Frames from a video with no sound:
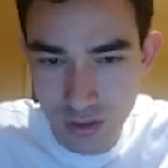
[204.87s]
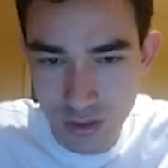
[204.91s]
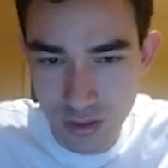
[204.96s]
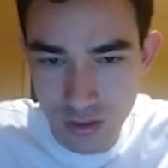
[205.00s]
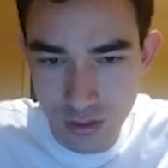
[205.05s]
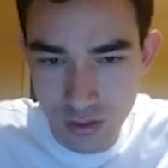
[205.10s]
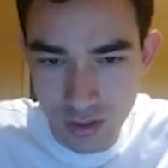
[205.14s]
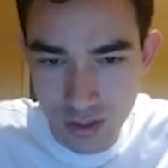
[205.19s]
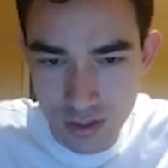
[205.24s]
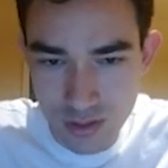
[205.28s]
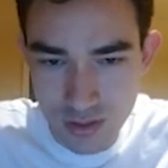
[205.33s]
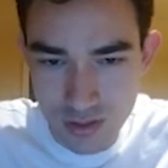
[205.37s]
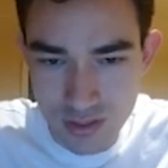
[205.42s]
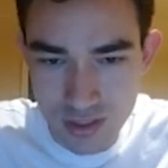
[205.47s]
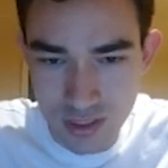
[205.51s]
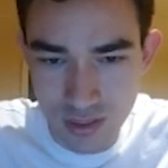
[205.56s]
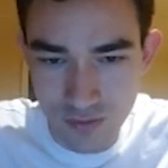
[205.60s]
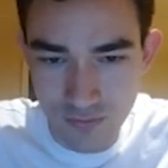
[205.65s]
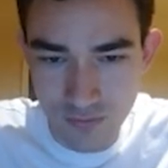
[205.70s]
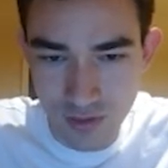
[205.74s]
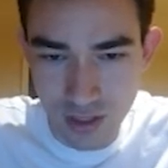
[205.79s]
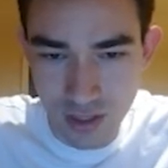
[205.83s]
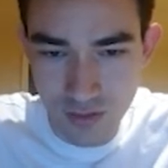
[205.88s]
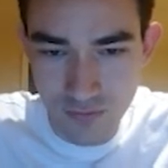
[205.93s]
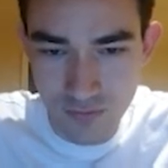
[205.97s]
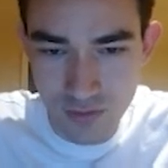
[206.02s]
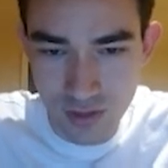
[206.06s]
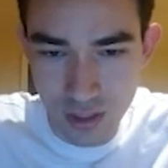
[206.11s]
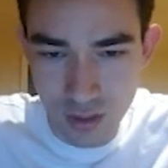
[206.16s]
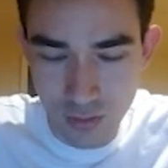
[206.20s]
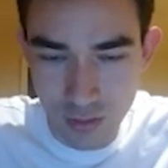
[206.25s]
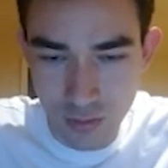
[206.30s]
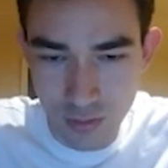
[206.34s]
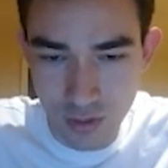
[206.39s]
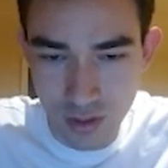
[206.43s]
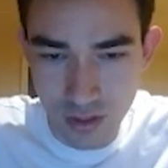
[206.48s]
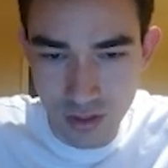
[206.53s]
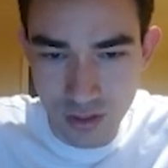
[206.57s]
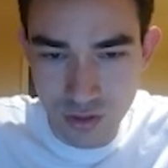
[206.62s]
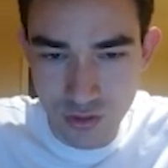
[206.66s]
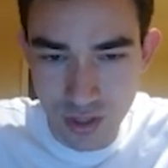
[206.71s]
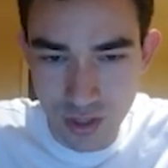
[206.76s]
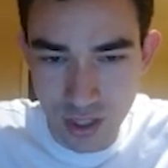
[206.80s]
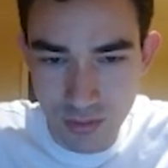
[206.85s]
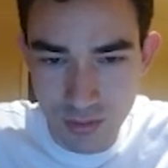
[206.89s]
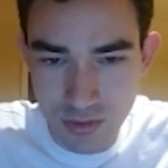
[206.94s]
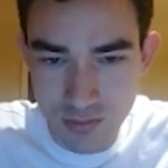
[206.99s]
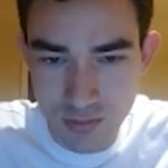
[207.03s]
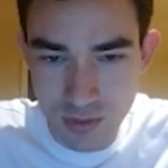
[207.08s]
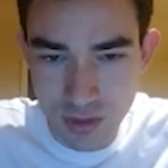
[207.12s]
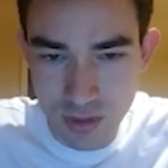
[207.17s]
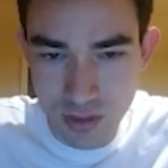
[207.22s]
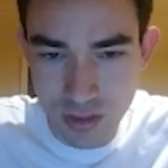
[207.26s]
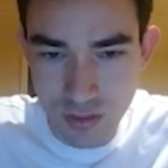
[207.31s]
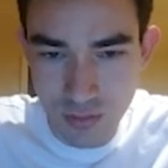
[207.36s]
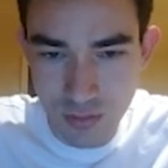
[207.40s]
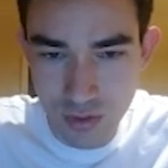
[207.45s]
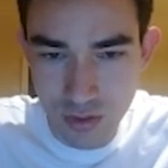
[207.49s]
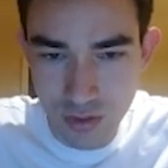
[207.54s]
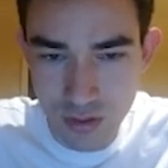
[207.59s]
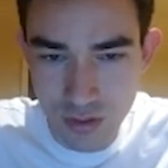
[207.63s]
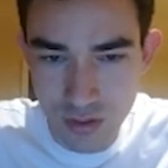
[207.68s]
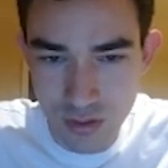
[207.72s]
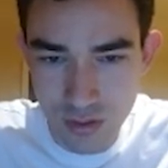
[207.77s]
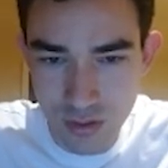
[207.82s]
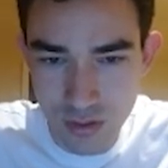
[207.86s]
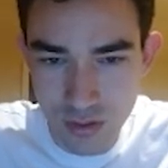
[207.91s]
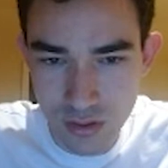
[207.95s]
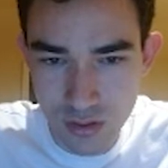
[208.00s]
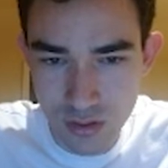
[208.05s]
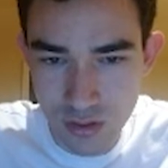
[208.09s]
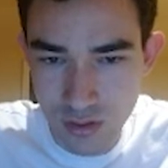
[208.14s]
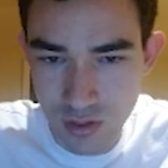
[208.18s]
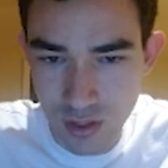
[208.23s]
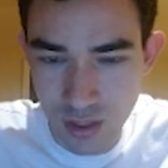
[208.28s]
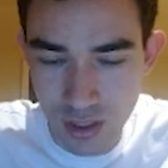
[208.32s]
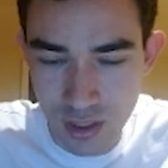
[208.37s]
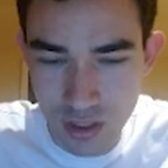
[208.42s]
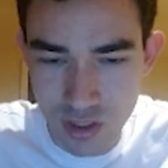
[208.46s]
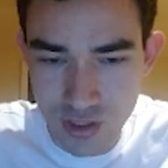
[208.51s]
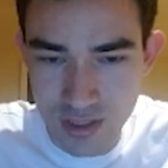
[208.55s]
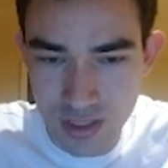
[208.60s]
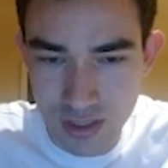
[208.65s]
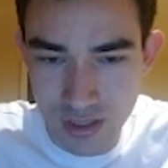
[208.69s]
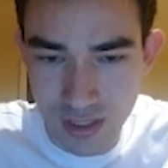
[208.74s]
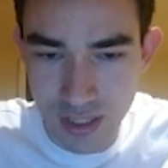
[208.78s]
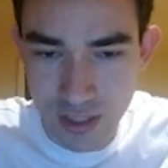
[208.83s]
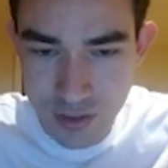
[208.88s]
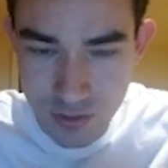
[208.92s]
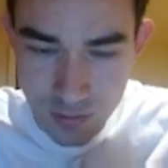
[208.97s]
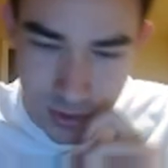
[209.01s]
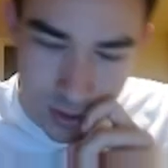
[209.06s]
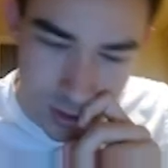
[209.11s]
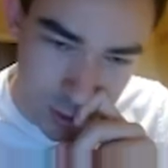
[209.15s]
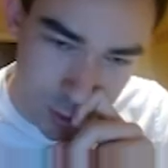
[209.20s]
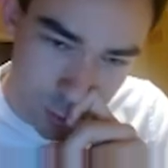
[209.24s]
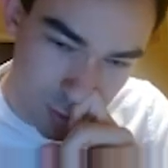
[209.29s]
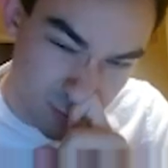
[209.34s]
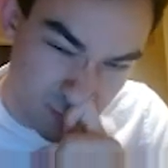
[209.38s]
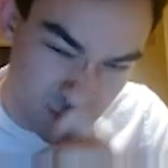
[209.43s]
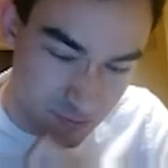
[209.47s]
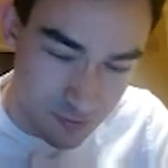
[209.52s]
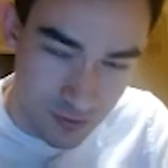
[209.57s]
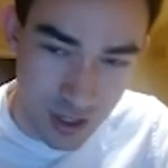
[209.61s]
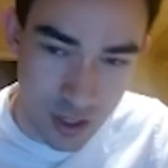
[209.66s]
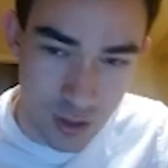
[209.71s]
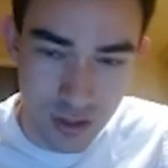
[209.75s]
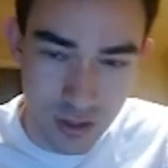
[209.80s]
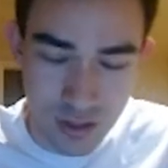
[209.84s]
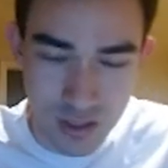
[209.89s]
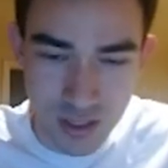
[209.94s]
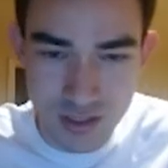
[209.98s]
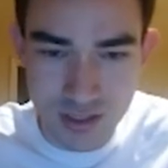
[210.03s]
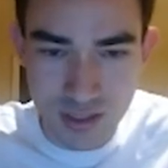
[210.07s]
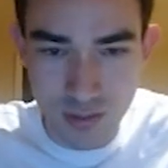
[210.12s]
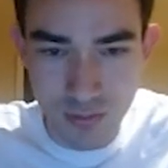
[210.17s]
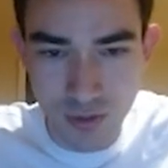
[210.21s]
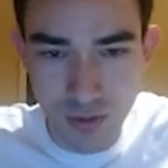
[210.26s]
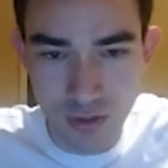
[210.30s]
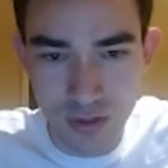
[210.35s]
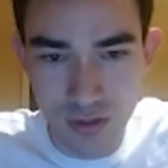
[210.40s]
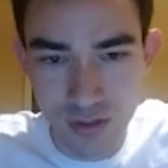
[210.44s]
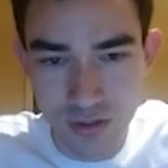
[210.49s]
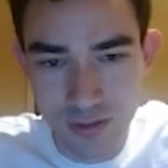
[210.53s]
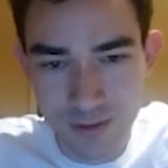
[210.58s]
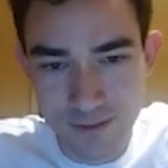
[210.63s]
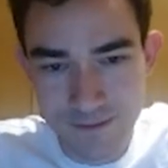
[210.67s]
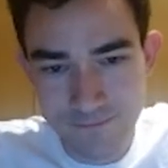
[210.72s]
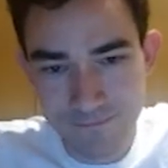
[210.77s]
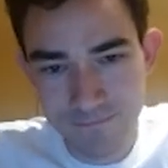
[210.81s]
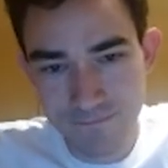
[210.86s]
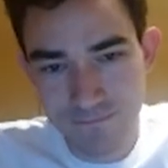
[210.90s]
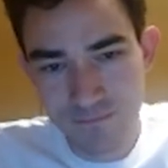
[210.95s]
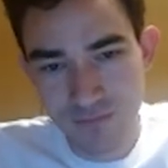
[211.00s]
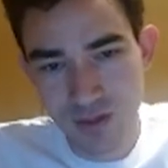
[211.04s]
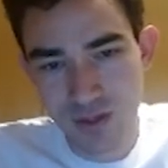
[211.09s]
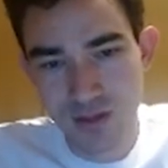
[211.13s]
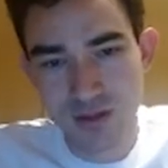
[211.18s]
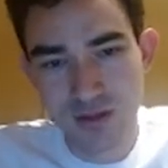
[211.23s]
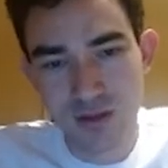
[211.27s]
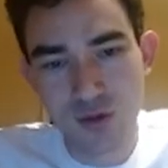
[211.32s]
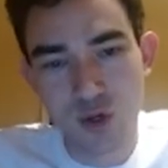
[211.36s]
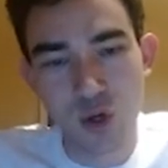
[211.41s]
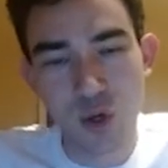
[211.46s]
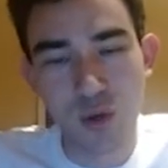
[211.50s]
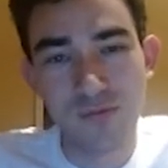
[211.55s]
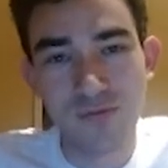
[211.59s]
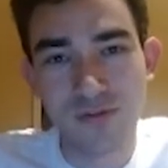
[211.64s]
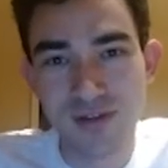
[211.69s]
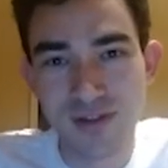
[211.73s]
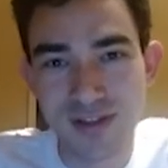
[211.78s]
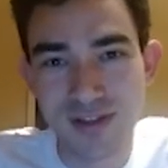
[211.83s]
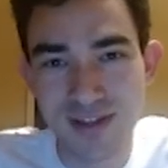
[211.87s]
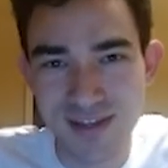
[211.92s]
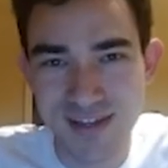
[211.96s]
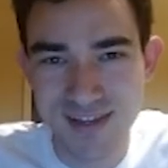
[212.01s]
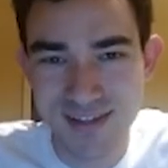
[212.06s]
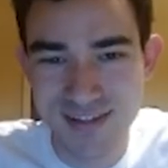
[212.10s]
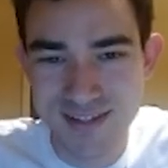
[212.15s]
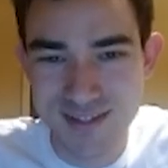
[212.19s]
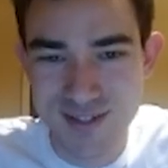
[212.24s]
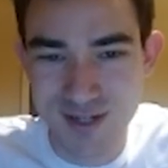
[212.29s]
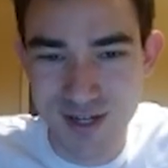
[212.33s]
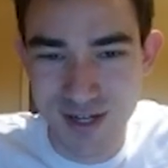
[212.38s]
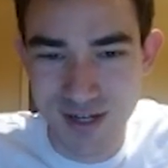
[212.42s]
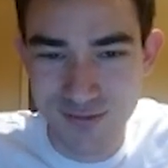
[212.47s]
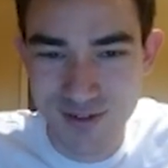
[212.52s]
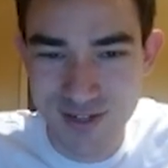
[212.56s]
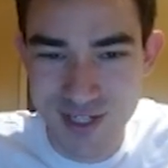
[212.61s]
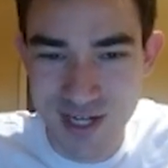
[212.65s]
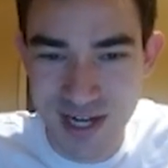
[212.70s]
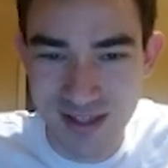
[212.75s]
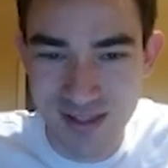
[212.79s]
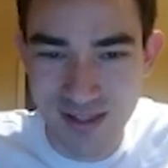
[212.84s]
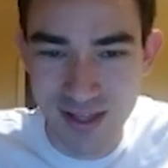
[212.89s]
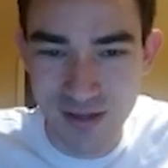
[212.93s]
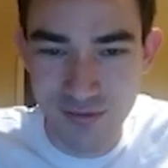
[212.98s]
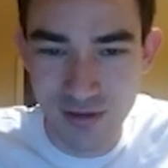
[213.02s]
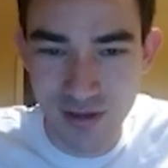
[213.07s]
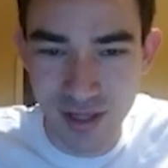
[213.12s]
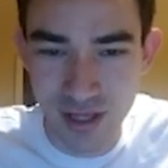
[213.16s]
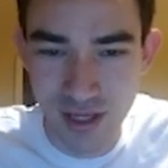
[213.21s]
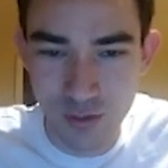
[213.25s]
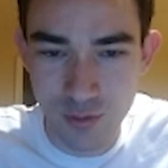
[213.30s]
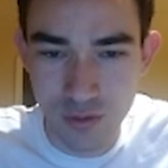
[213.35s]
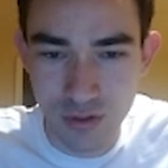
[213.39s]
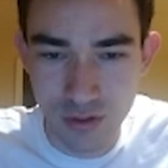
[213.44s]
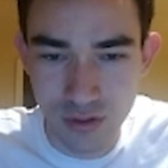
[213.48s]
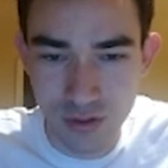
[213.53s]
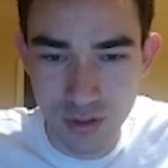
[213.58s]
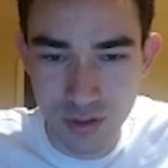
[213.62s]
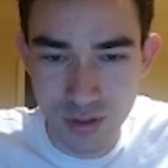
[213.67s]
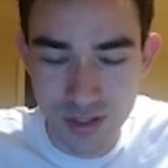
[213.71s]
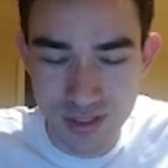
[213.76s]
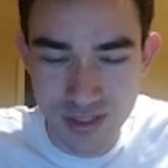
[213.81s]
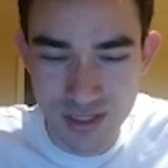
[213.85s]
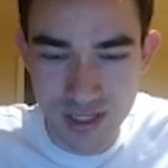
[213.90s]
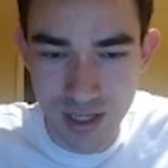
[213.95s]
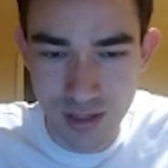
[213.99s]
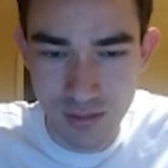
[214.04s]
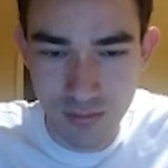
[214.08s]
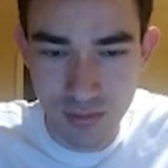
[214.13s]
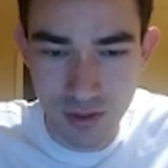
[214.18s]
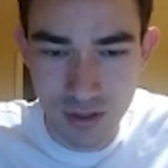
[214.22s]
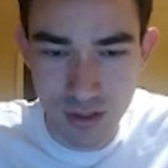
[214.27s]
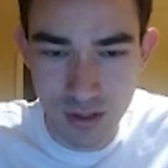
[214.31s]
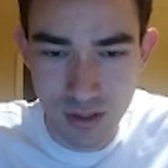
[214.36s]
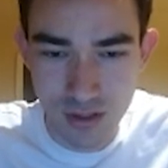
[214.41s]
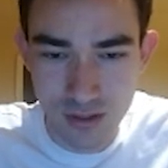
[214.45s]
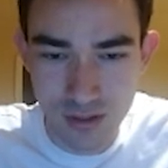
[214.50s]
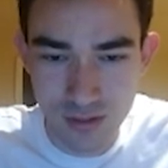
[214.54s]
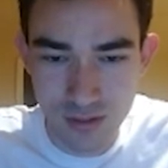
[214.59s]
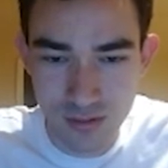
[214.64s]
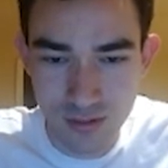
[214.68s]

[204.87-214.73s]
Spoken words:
Okay, so c5. Now I'm threatening to trap his bishop, and he just allows me to do it. Very nice computer. Hopefully, Stockfish level 8 will do the same thing.